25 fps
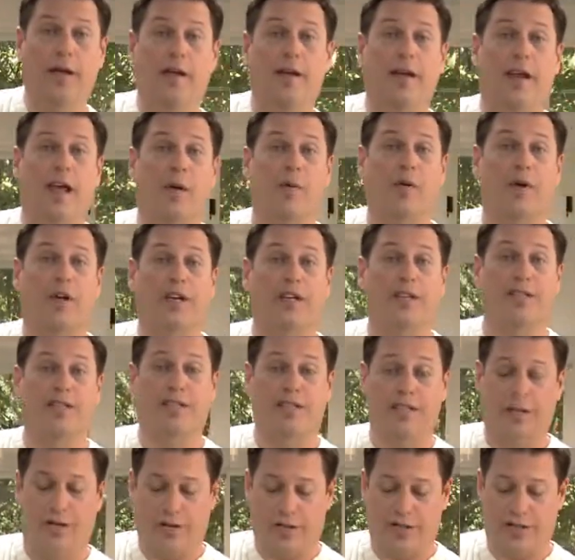Now we're gonna
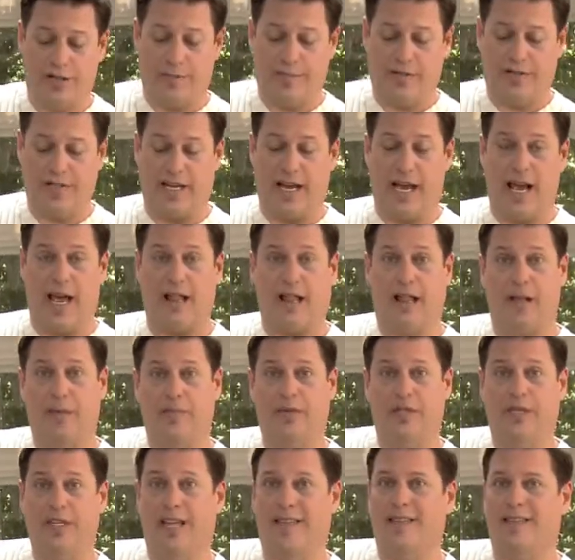sear some
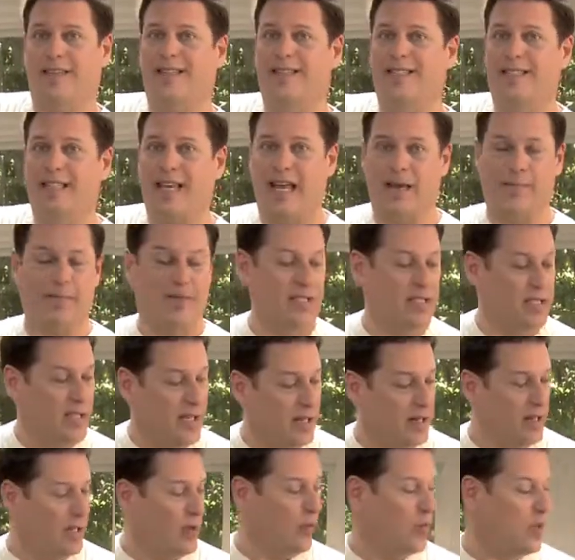scallops in the same
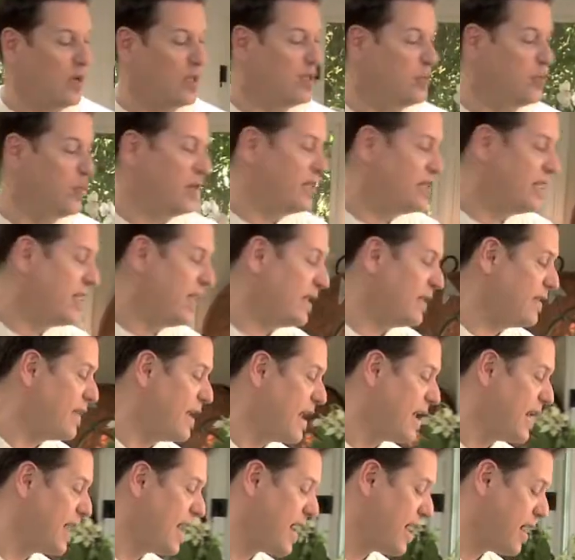skillet once we take
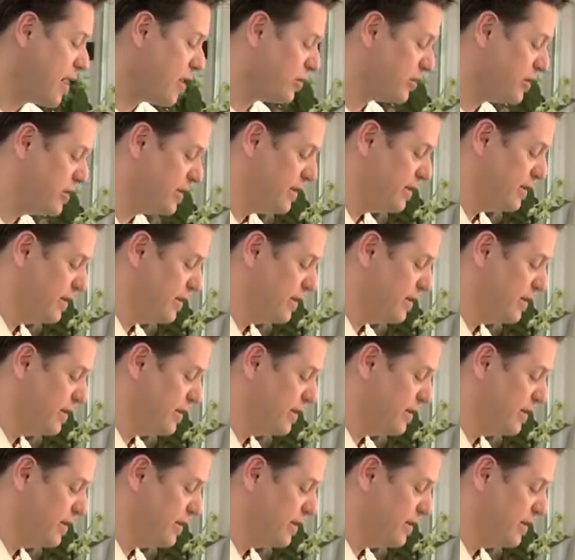that out.